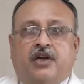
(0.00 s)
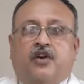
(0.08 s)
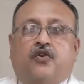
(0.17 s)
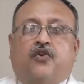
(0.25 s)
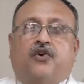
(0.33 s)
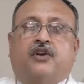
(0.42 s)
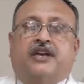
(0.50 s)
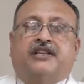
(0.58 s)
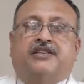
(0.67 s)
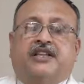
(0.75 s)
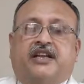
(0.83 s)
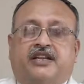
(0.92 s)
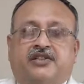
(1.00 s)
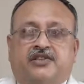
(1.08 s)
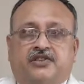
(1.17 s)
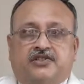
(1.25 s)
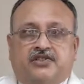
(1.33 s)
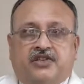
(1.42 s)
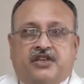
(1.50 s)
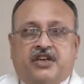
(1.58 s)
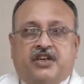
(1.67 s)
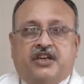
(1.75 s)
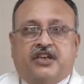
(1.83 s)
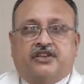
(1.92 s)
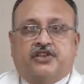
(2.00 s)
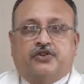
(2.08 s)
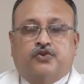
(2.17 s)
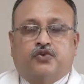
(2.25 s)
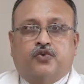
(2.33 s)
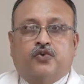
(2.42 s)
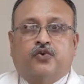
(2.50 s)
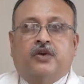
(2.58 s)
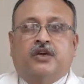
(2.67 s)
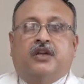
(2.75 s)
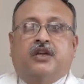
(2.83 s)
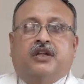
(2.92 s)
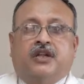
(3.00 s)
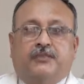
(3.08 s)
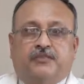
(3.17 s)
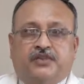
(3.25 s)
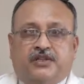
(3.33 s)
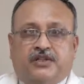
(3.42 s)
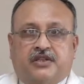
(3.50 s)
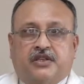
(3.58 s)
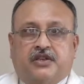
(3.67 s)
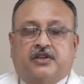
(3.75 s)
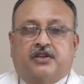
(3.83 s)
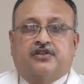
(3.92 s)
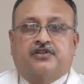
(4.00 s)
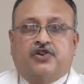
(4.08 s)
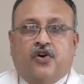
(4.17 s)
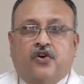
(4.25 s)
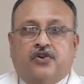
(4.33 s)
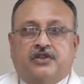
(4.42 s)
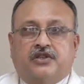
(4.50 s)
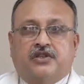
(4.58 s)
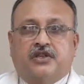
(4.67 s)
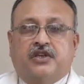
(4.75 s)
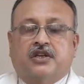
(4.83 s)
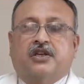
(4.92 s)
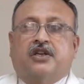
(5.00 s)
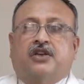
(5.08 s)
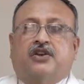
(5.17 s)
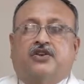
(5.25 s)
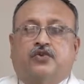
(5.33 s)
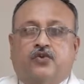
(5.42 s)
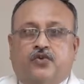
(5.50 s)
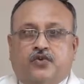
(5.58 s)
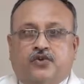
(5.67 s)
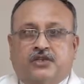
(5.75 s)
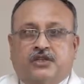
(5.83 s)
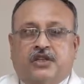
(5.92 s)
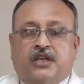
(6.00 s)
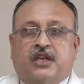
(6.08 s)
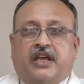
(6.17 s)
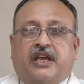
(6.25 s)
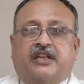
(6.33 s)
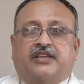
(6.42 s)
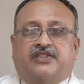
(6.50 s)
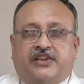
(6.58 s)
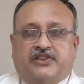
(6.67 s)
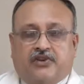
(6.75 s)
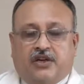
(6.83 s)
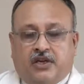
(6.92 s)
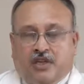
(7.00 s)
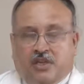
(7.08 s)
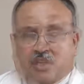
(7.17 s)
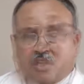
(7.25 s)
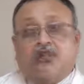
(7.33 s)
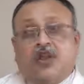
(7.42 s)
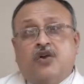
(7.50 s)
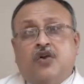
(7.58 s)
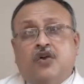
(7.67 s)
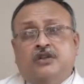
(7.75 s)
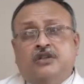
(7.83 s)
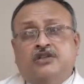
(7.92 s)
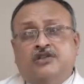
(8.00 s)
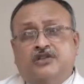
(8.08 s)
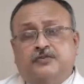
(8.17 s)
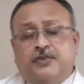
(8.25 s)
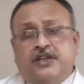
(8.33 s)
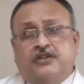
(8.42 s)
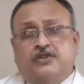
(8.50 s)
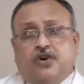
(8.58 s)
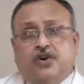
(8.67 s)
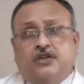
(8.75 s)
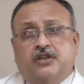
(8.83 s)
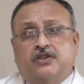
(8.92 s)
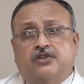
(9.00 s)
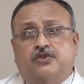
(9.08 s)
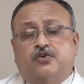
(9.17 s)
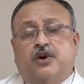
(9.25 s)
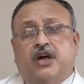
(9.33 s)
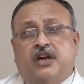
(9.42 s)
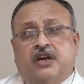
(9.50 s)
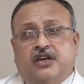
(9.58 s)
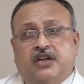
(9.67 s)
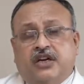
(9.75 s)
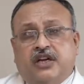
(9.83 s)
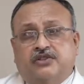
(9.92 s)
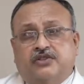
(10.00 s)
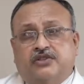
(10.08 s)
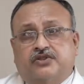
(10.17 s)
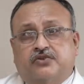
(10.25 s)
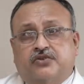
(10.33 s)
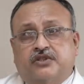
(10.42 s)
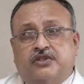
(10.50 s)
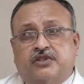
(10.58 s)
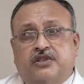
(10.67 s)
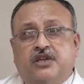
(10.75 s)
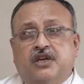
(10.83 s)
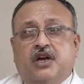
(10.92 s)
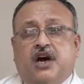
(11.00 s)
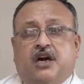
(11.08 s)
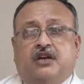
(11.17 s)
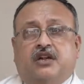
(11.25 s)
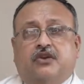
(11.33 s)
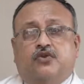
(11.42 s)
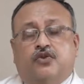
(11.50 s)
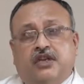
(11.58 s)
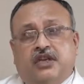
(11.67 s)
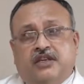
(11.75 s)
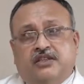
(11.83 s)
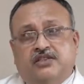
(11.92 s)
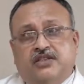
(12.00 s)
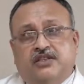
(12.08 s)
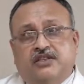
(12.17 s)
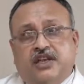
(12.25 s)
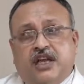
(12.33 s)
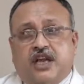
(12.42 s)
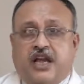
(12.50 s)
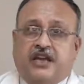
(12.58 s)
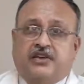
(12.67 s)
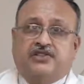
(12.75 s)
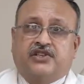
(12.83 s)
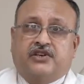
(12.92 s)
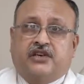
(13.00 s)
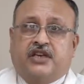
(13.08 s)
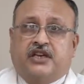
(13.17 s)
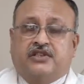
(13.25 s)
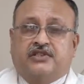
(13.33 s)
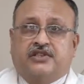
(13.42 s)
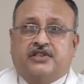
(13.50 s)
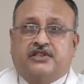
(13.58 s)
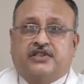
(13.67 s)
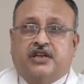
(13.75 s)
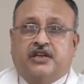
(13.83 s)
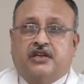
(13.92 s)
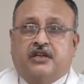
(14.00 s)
or aesthetic surgery related to lips, jaws, nose and etc. All this has been taught to our undergraduate students under local anesthesia and general anesthesia.